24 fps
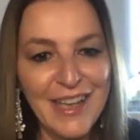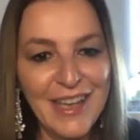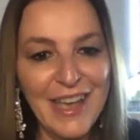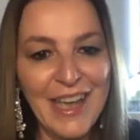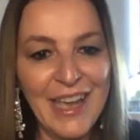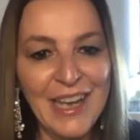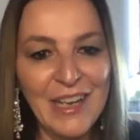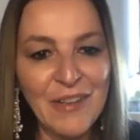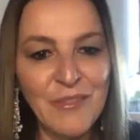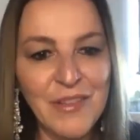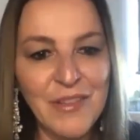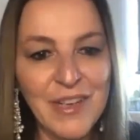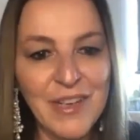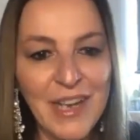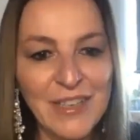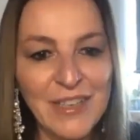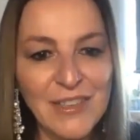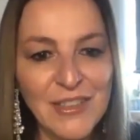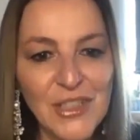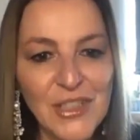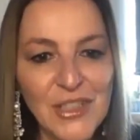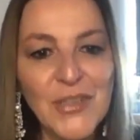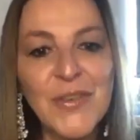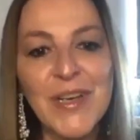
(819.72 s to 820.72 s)
And when I
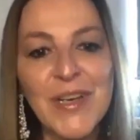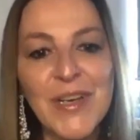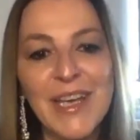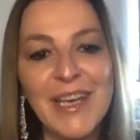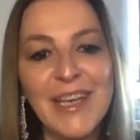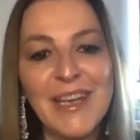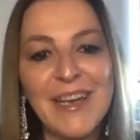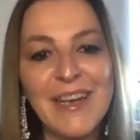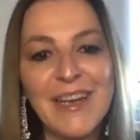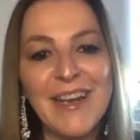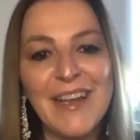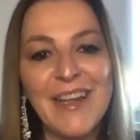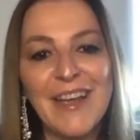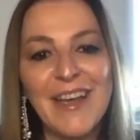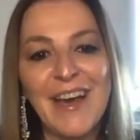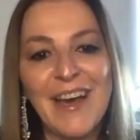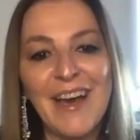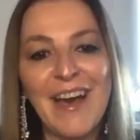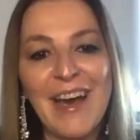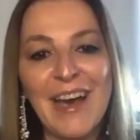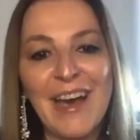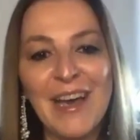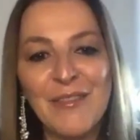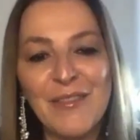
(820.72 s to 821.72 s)
do it,
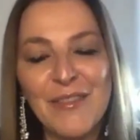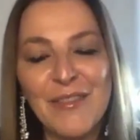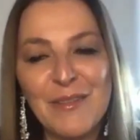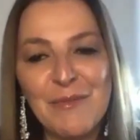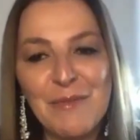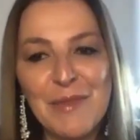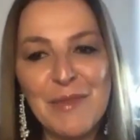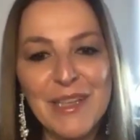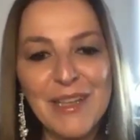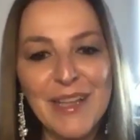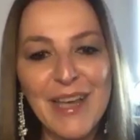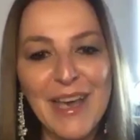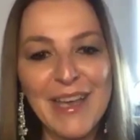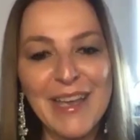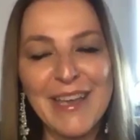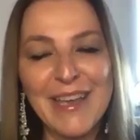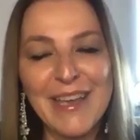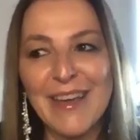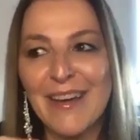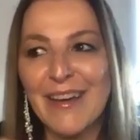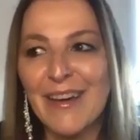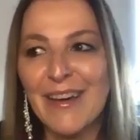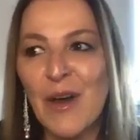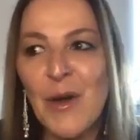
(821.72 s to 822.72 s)
I would be
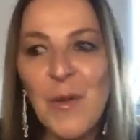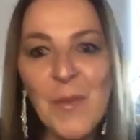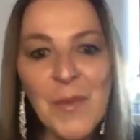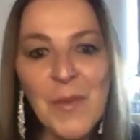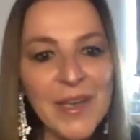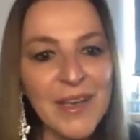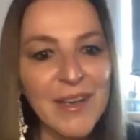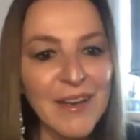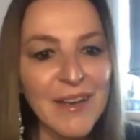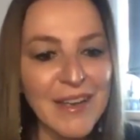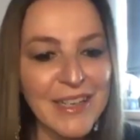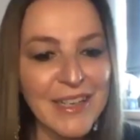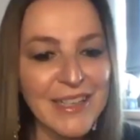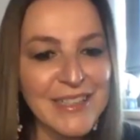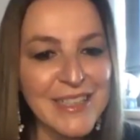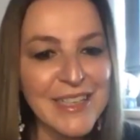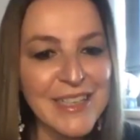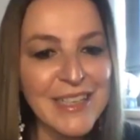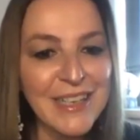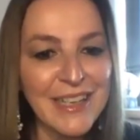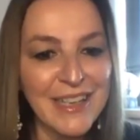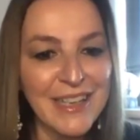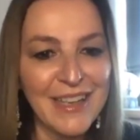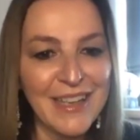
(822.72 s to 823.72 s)
like, oh my God, I
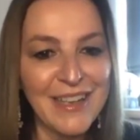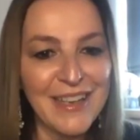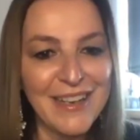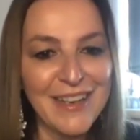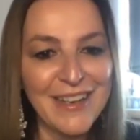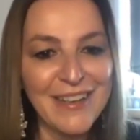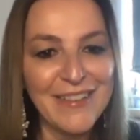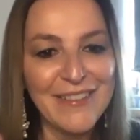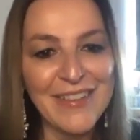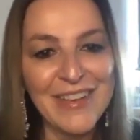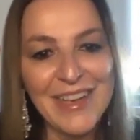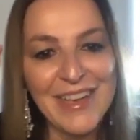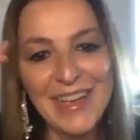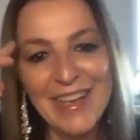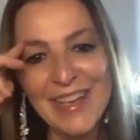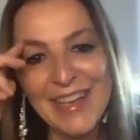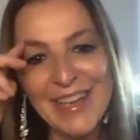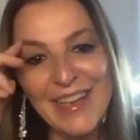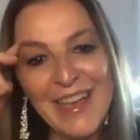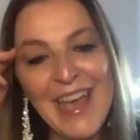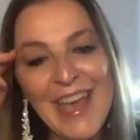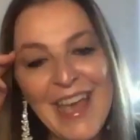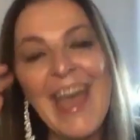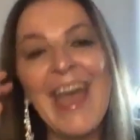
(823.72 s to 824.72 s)
did it.
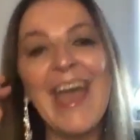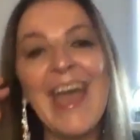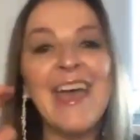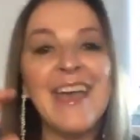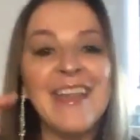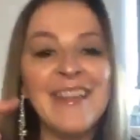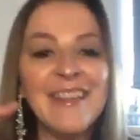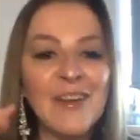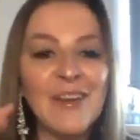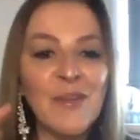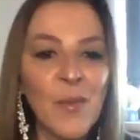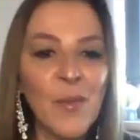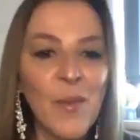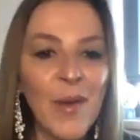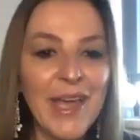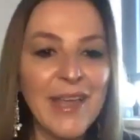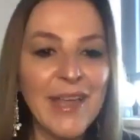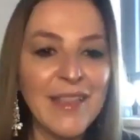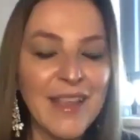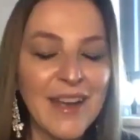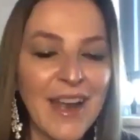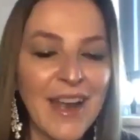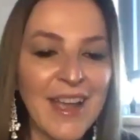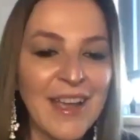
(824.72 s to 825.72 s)
Right. And the way
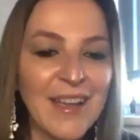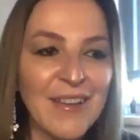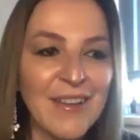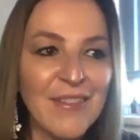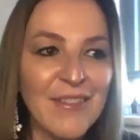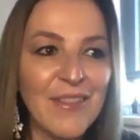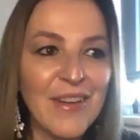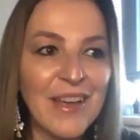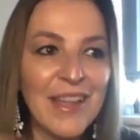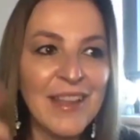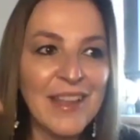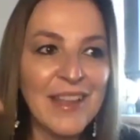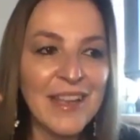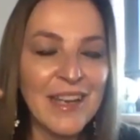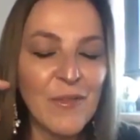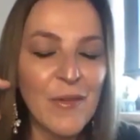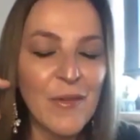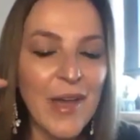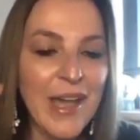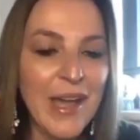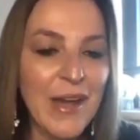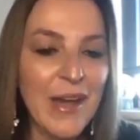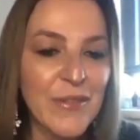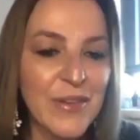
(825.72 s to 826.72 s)
that I
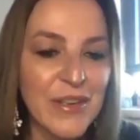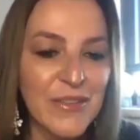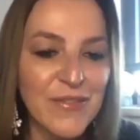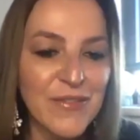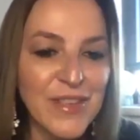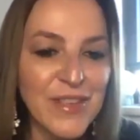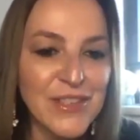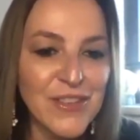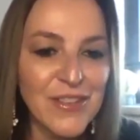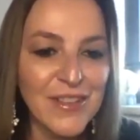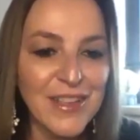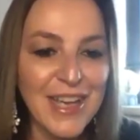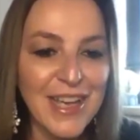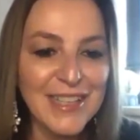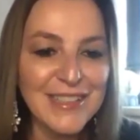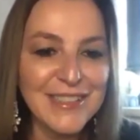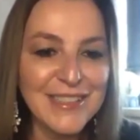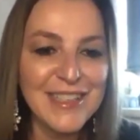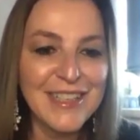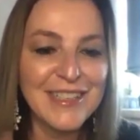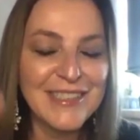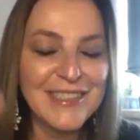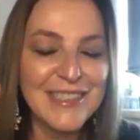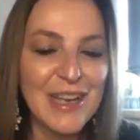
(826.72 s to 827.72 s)
would visualize
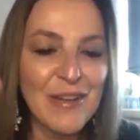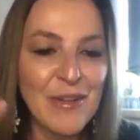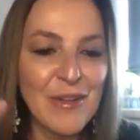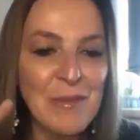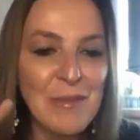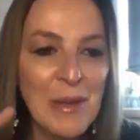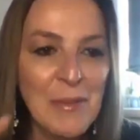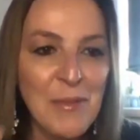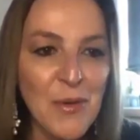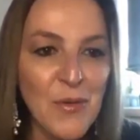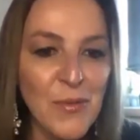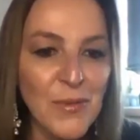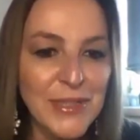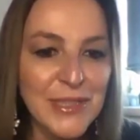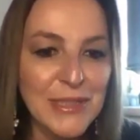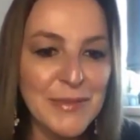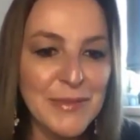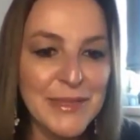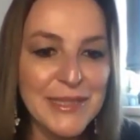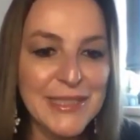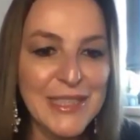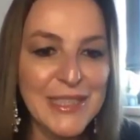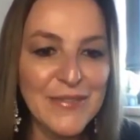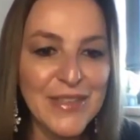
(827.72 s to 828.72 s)
it is, I remember one
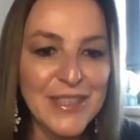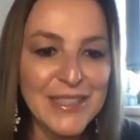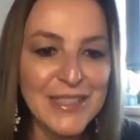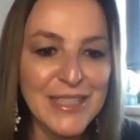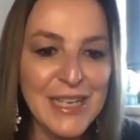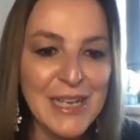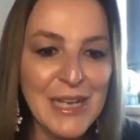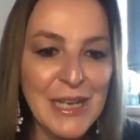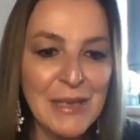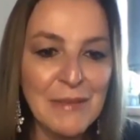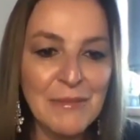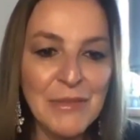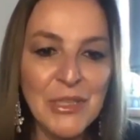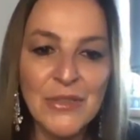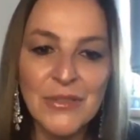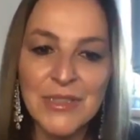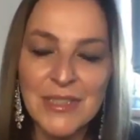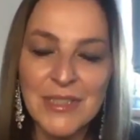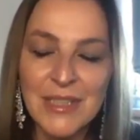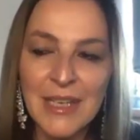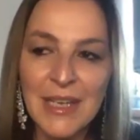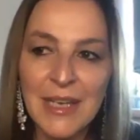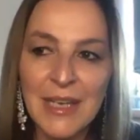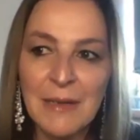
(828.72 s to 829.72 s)
specific time you
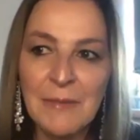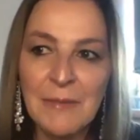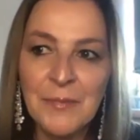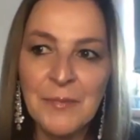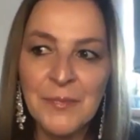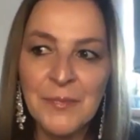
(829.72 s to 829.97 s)
said,